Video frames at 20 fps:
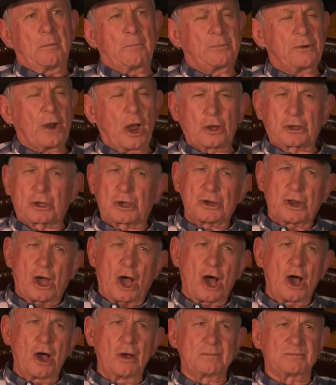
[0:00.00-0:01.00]
Broken
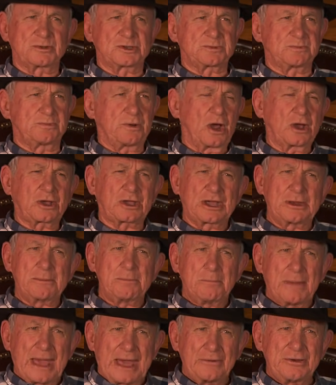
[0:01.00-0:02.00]
homes,
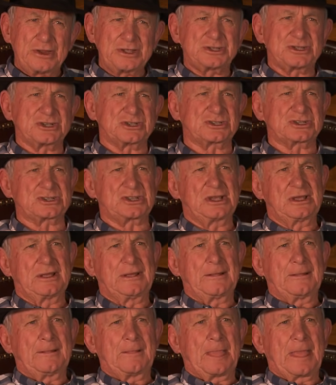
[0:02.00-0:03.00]
broken marriages,
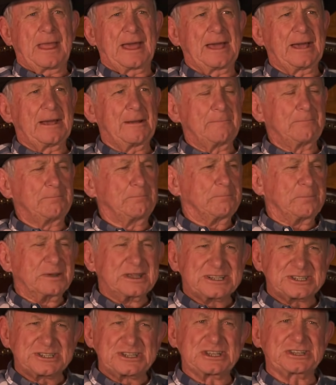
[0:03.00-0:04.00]

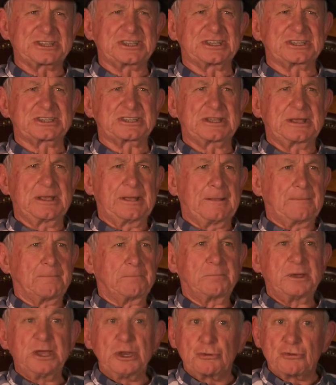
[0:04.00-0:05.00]
businesses
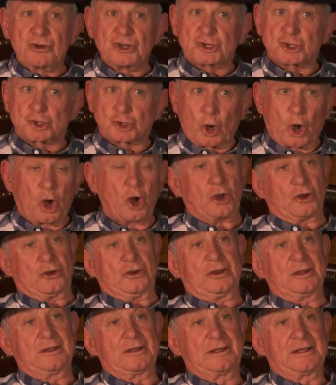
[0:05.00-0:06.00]
been restored.